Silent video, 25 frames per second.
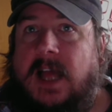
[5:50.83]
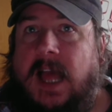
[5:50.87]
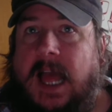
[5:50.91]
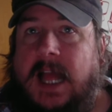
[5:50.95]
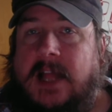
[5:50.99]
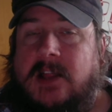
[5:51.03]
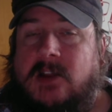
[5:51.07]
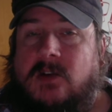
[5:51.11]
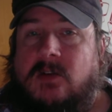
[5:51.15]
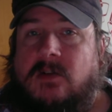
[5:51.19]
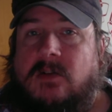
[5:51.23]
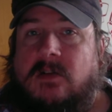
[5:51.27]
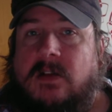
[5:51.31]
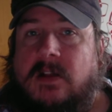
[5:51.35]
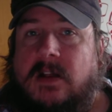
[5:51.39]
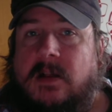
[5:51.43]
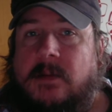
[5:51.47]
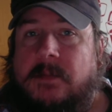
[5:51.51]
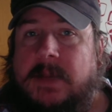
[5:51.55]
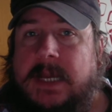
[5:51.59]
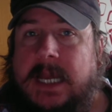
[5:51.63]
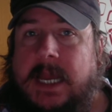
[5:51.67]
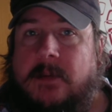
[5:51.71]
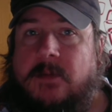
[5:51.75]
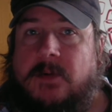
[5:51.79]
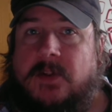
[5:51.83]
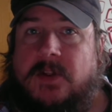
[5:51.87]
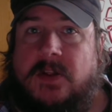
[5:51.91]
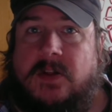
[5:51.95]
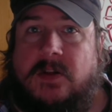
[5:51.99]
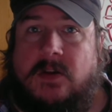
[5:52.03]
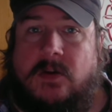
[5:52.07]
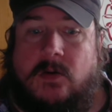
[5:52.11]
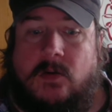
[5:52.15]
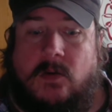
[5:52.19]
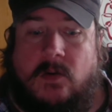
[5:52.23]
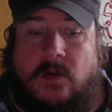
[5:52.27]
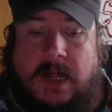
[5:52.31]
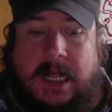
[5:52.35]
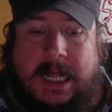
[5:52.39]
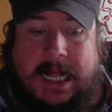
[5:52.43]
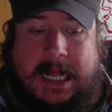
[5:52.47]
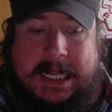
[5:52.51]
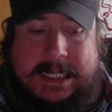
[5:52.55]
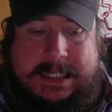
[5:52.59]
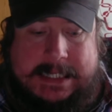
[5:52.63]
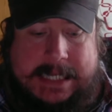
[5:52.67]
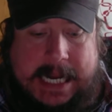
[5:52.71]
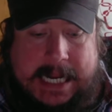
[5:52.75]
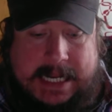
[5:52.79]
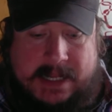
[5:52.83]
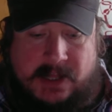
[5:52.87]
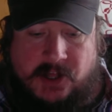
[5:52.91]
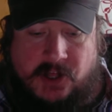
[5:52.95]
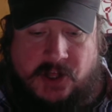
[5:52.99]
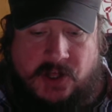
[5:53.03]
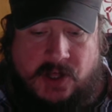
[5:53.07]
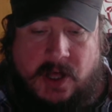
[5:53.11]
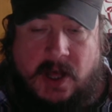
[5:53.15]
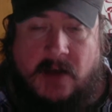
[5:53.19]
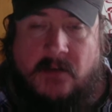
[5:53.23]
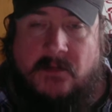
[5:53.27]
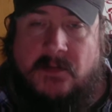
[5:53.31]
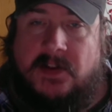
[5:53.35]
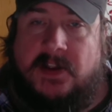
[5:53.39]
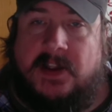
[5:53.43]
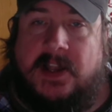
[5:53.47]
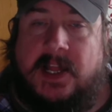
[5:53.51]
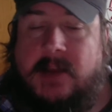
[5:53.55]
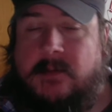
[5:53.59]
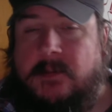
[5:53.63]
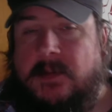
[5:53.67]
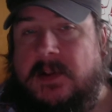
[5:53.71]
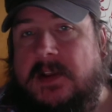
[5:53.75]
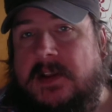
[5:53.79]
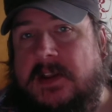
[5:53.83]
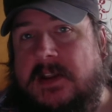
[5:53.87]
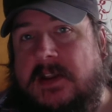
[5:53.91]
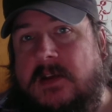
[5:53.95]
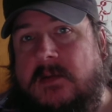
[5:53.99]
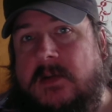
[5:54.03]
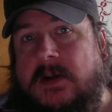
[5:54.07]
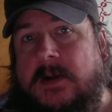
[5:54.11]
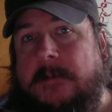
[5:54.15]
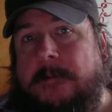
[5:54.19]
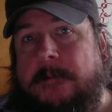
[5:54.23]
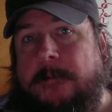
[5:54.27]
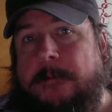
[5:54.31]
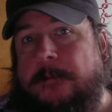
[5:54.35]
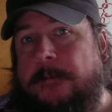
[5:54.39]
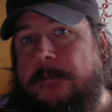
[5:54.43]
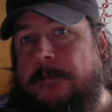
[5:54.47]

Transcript: and you'll be able to attach other segments to it.